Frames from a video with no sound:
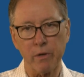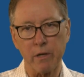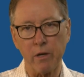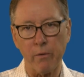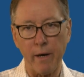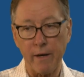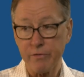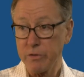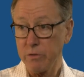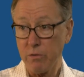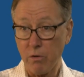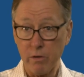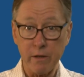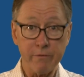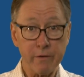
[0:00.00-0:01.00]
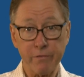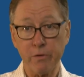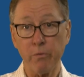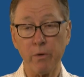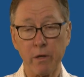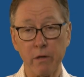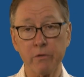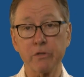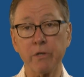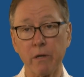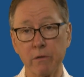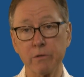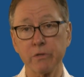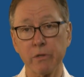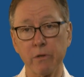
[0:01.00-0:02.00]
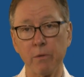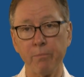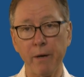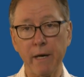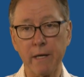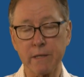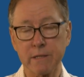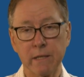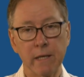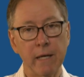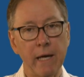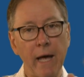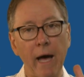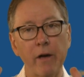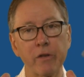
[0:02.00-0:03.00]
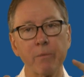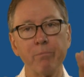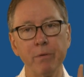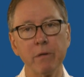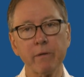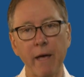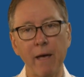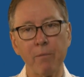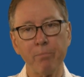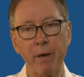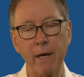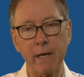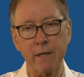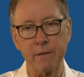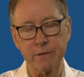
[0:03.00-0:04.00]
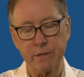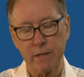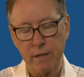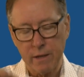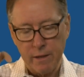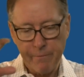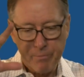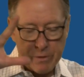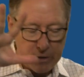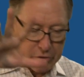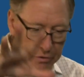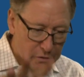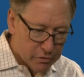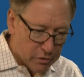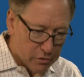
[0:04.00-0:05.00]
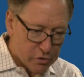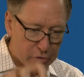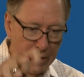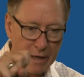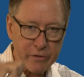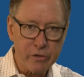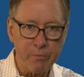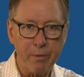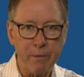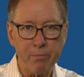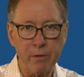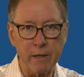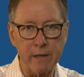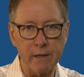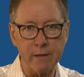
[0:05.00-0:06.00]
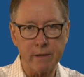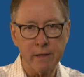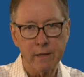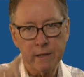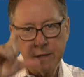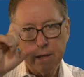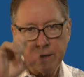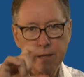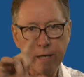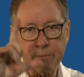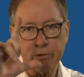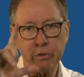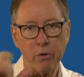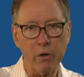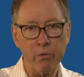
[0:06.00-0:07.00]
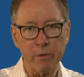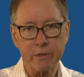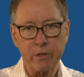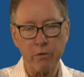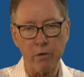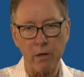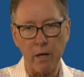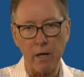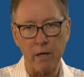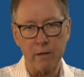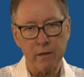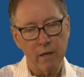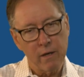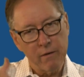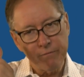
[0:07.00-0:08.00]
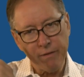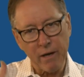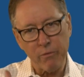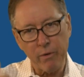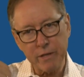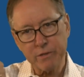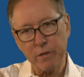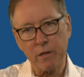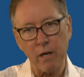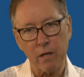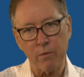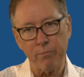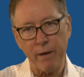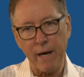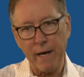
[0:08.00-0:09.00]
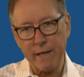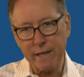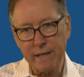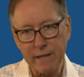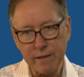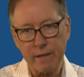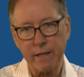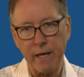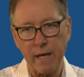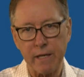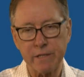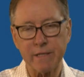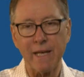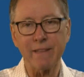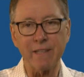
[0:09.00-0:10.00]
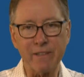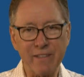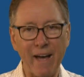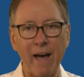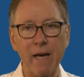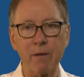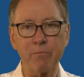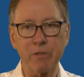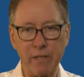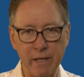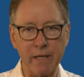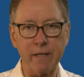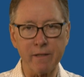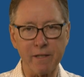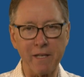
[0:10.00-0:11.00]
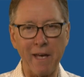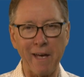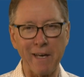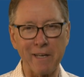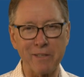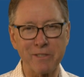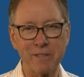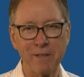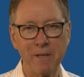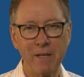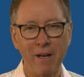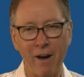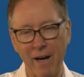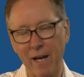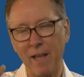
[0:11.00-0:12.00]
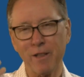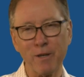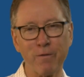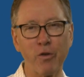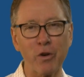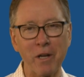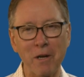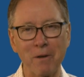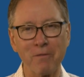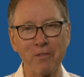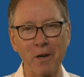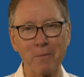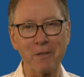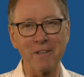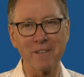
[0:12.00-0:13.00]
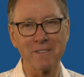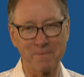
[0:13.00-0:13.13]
to go after, or even if you want to go general base, how you can build campaigns, start to attract your people in, keep score of what's going on, find ways to call them back, get engaged at the time to get engaged. All right, I'll look forward to hearing from you.